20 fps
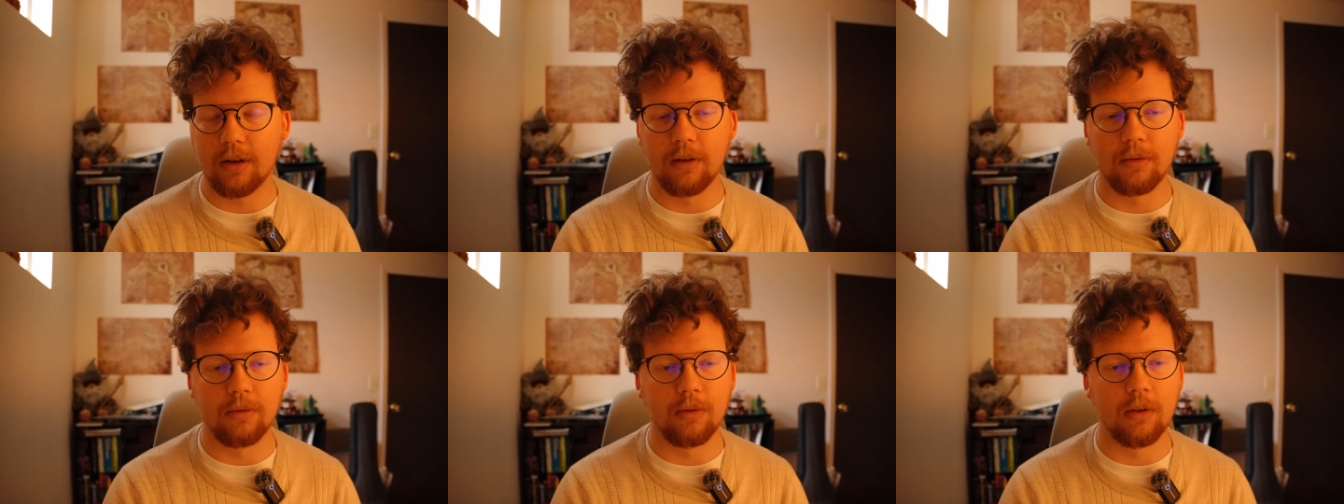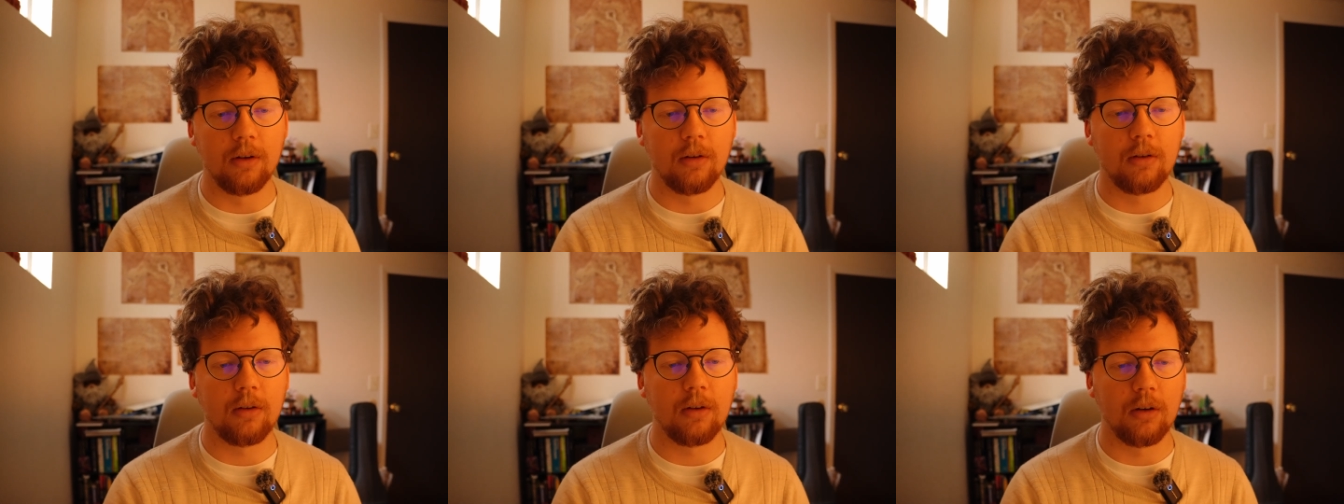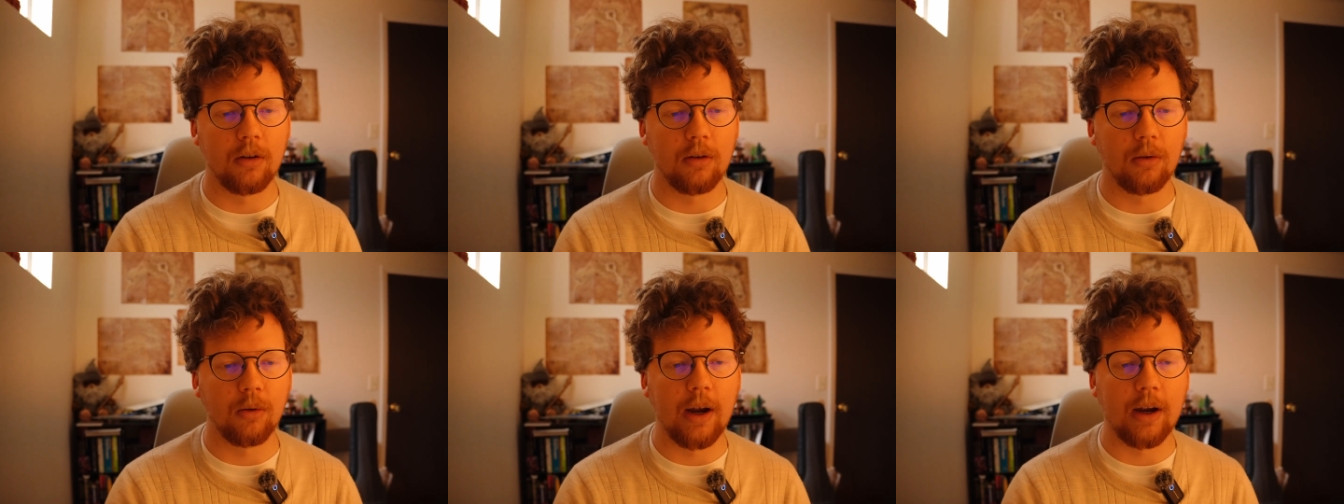of this
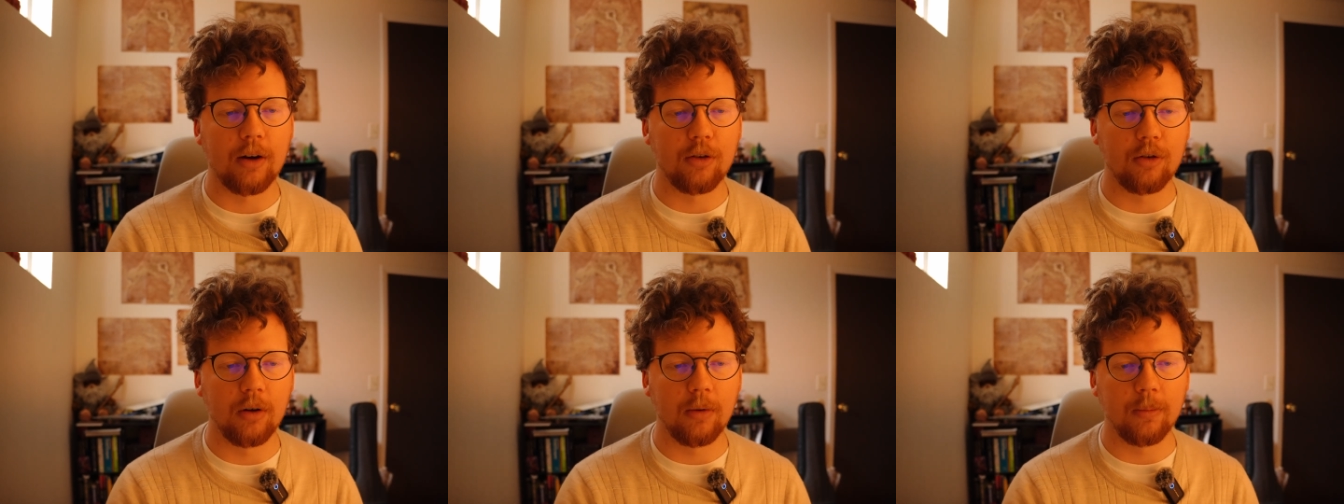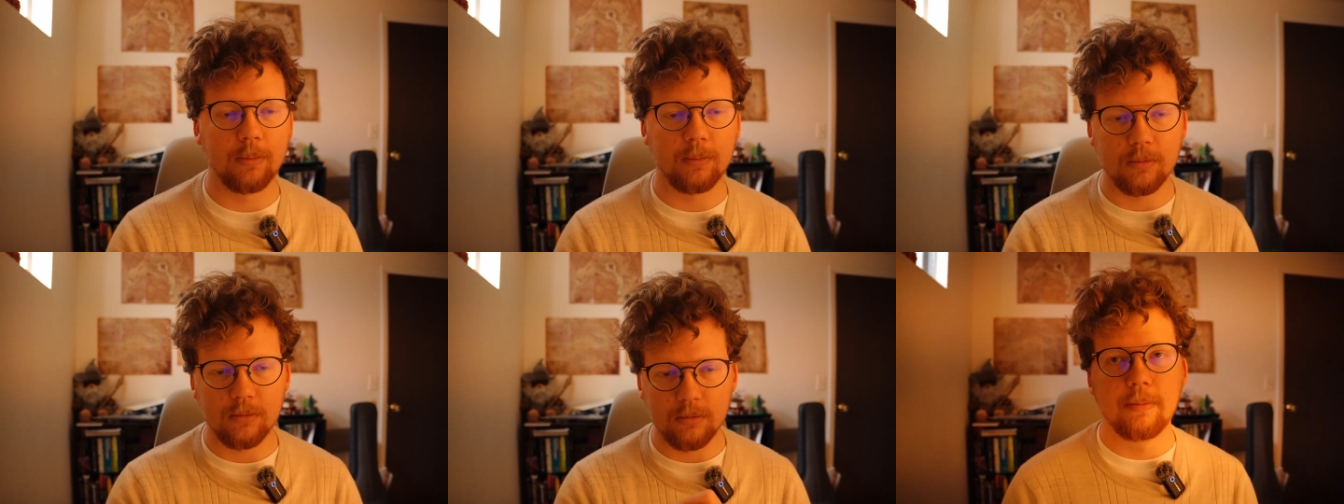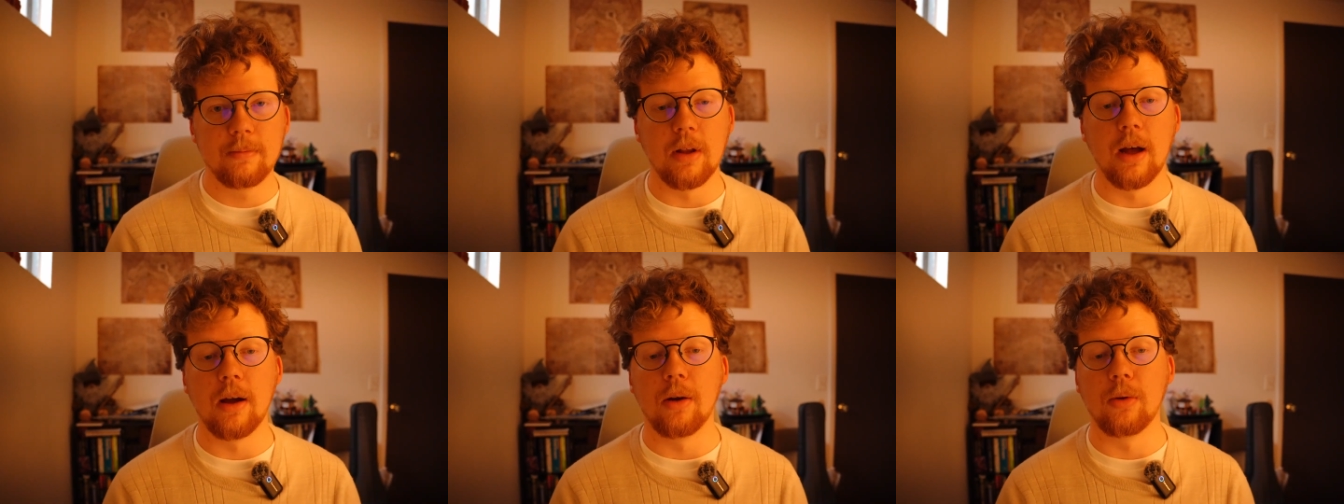interaction.
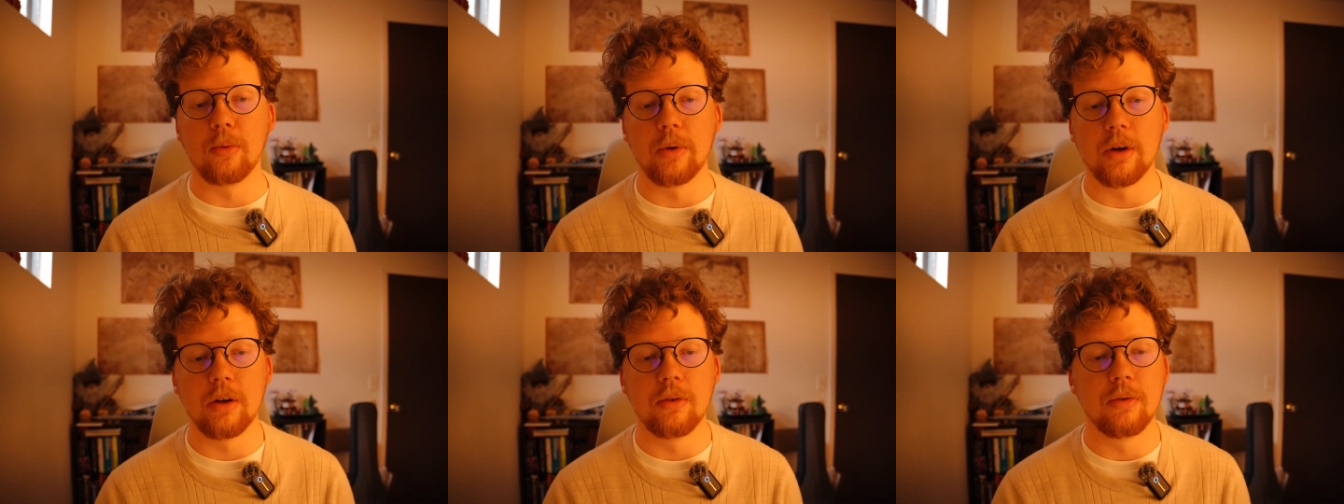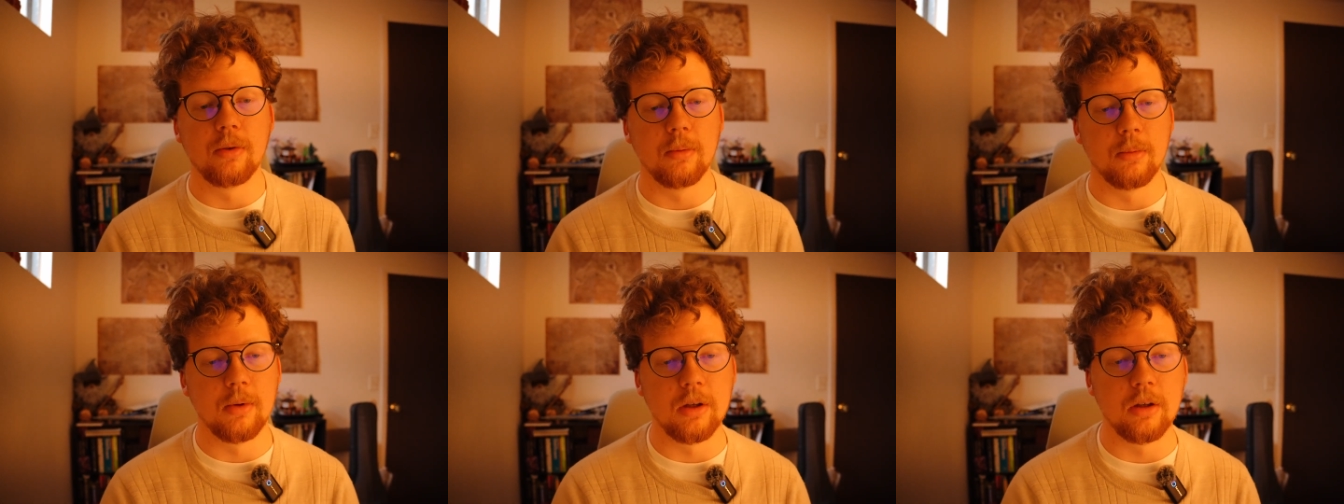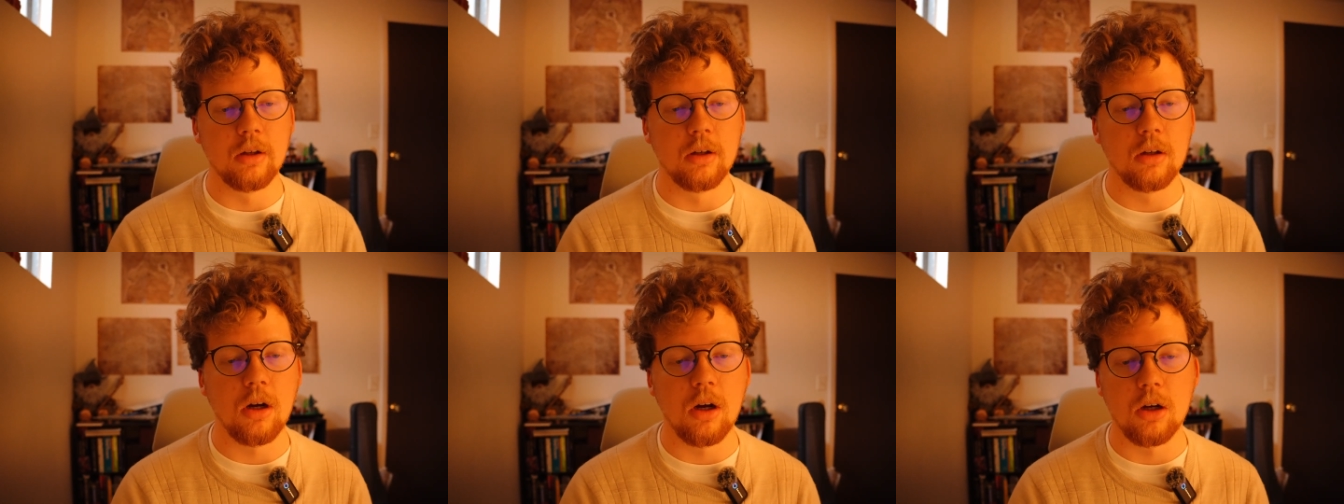I read from the